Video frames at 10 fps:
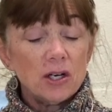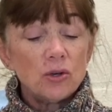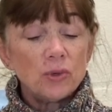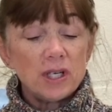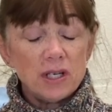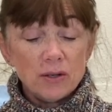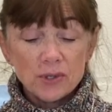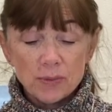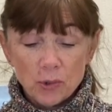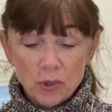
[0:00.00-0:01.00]
When he
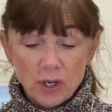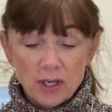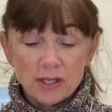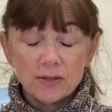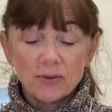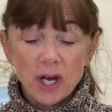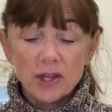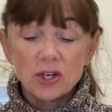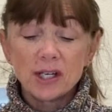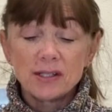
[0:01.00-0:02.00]
was born, his
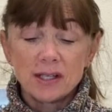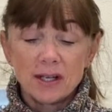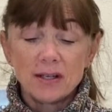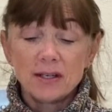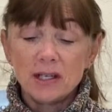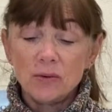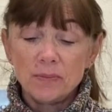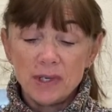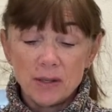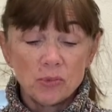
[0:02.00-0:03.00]
father had said that he would
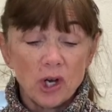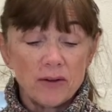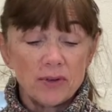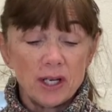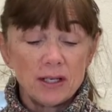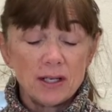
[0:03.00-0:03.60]
be a prophet.